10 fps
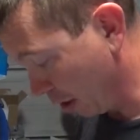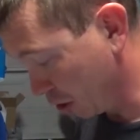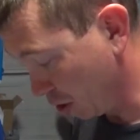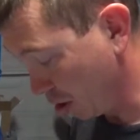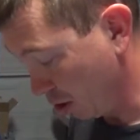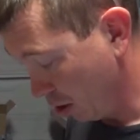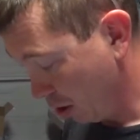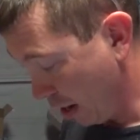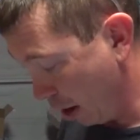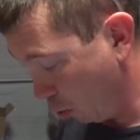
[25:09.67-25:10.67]
sure,
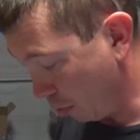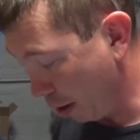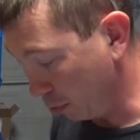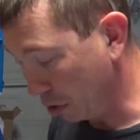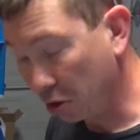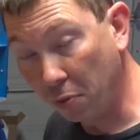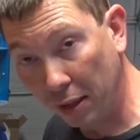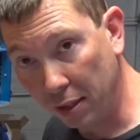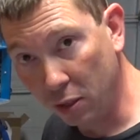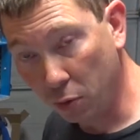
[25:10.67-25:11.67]
I will probably thread
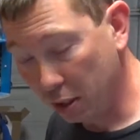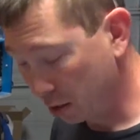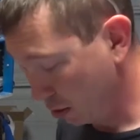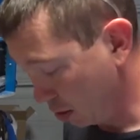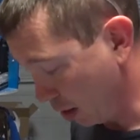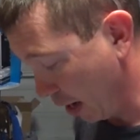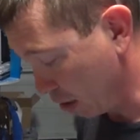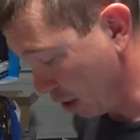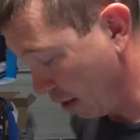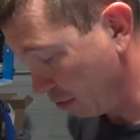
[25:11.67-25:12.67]
these ones. I
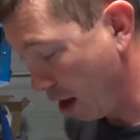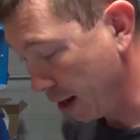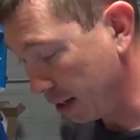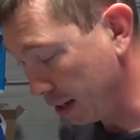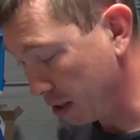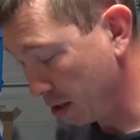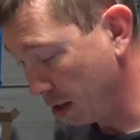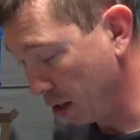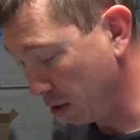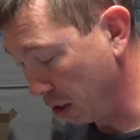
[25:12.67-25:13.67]
actually have lock nuts
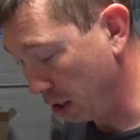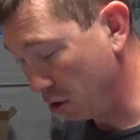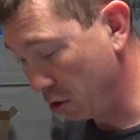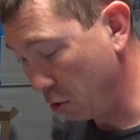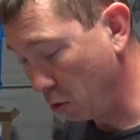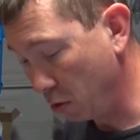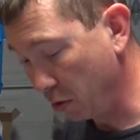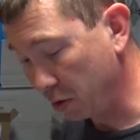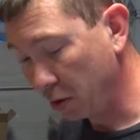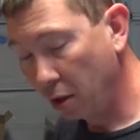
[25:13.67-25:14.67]
under these two
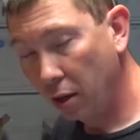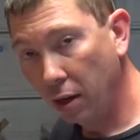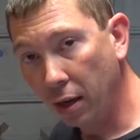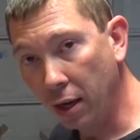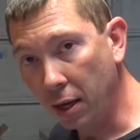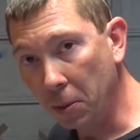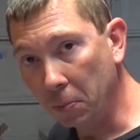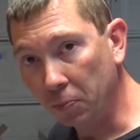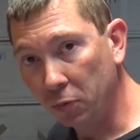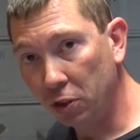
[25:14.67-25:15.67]
holes
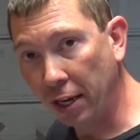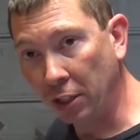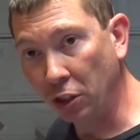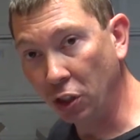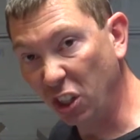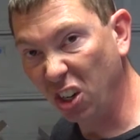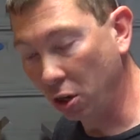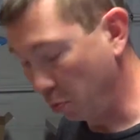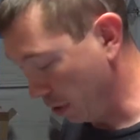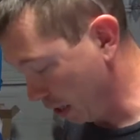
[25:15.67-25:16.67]
to actually secure it
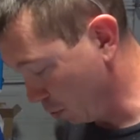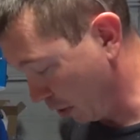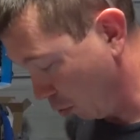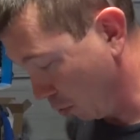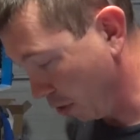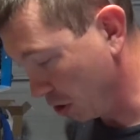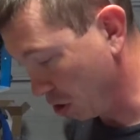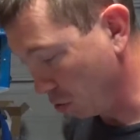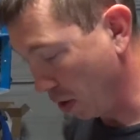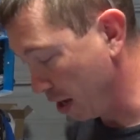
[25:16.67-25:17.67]
in place, but I will probably just
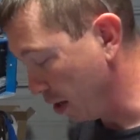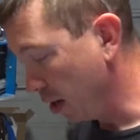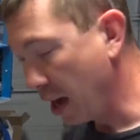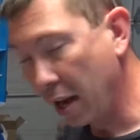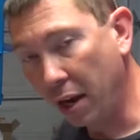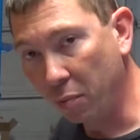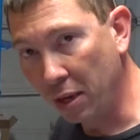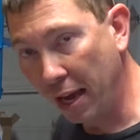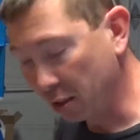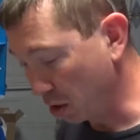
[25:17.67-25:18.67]
thread and not
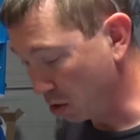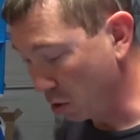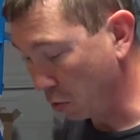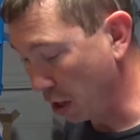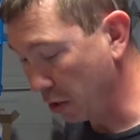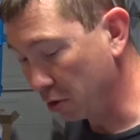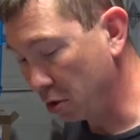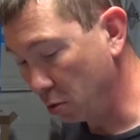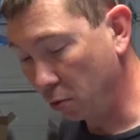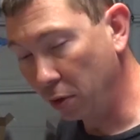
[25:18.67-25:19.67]
be as concerned with the other
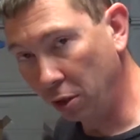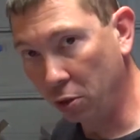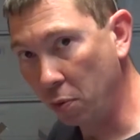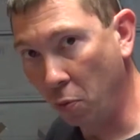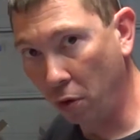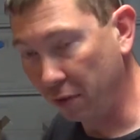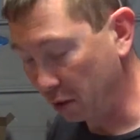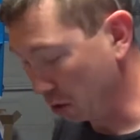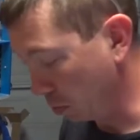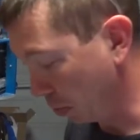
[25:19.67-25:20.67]
two. It'll just be more of a
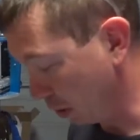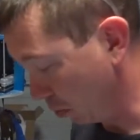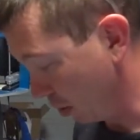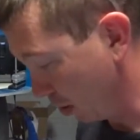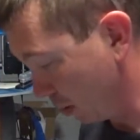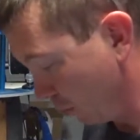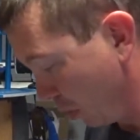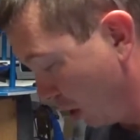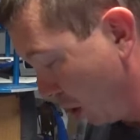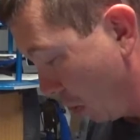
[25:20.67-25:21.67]
stability piece.
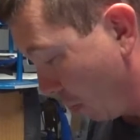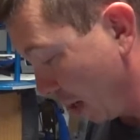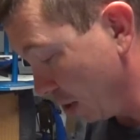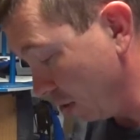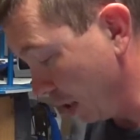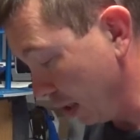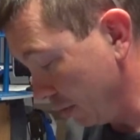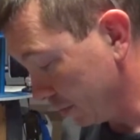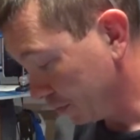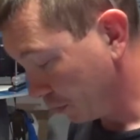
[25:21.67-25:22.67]
But I do need
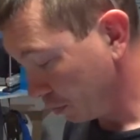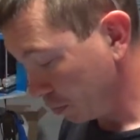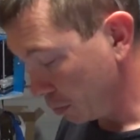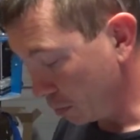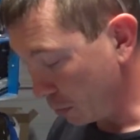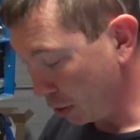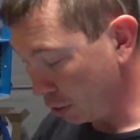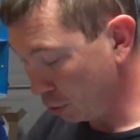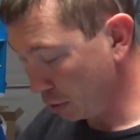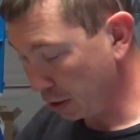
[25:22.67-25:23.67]

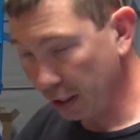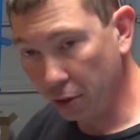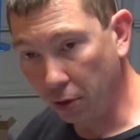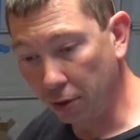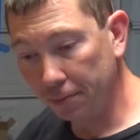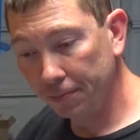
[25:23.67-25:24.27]
to drill this hole